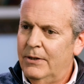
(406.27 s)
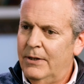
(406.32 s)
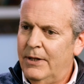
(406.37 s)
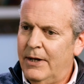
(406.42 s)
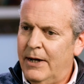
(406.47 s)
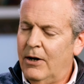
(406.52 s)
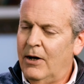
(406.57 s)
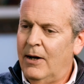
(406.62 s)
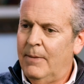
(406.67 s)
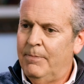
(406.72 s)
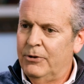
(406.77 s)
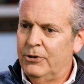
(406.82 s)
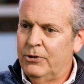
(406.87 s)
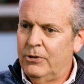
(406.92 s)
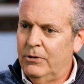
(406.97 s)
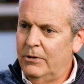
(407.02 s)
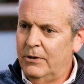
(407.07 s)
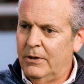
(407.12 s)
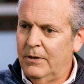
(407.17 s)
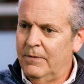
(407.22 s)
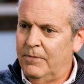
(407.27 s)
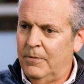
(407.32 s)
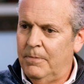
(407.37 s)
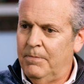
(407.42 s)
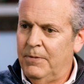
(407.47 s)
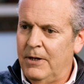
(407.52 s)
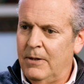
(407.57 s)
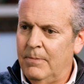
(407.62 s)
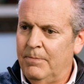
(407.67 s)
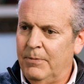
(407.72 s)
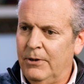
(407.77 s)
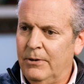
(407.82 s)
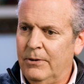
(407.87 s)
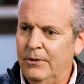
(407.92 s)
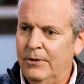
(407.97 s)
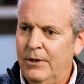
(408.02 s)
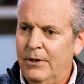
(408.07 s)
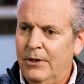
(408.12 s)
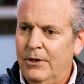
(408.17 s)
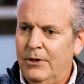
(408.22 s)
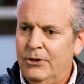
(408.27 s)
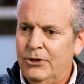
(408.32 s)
that opportunity for people.